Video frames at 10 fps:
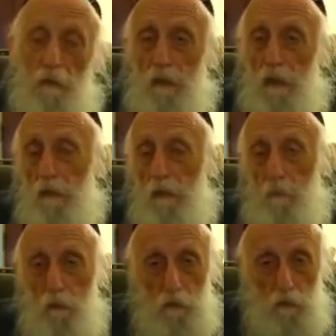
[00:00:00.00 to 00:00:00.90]
that
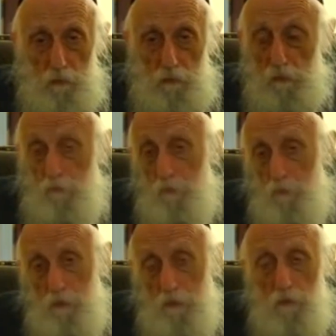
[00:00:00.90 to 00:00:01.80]
a person
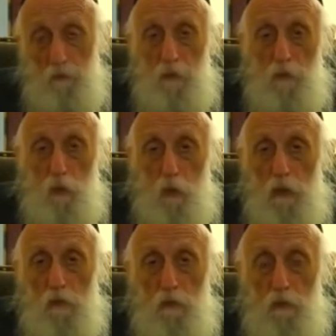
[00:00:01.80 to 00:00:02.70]
suffered, particularly in
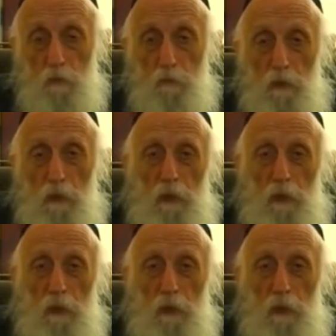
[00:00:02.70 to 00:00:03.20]
childhood.